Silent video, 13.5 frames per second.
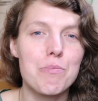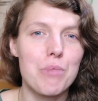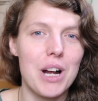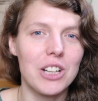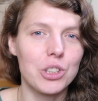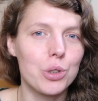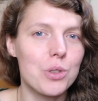
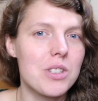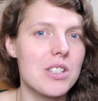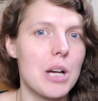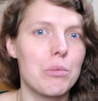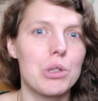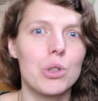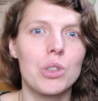practical
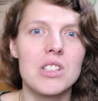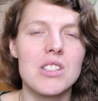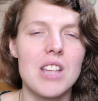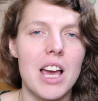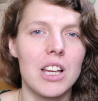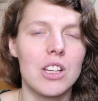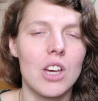steps you can
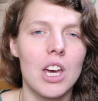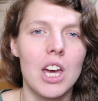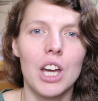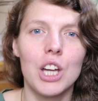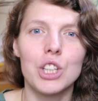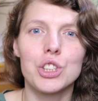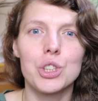take
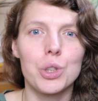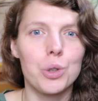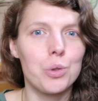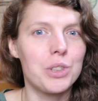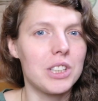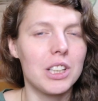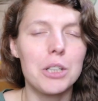to
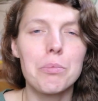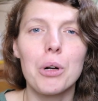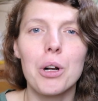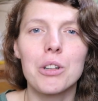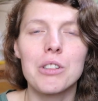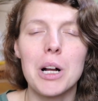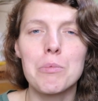
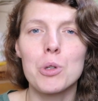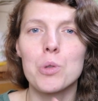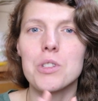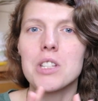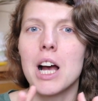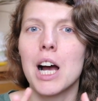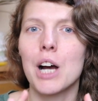deprogram
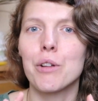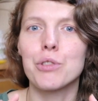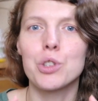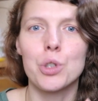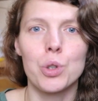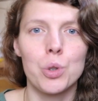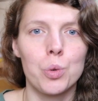yourself,
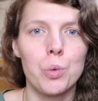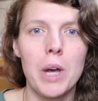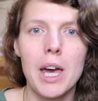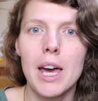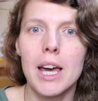to